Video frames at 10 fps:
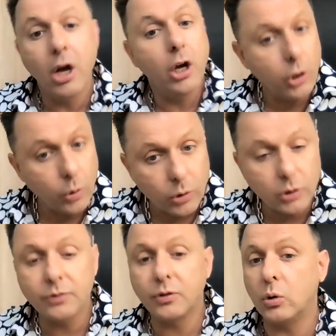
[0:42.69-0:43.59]
You could,
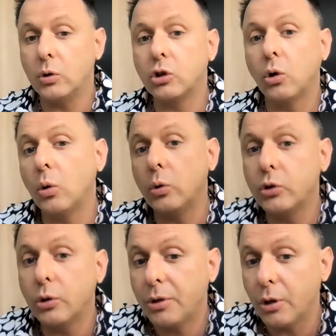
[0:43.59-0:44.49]
of course,
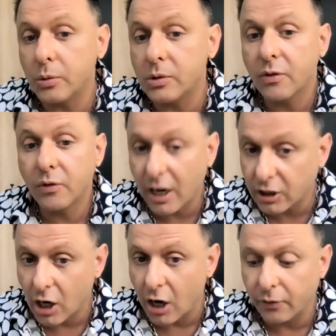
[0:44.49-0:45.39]
also use
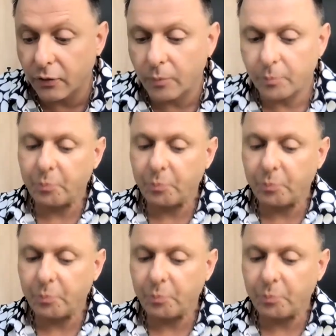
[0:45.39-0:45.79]
flashcards.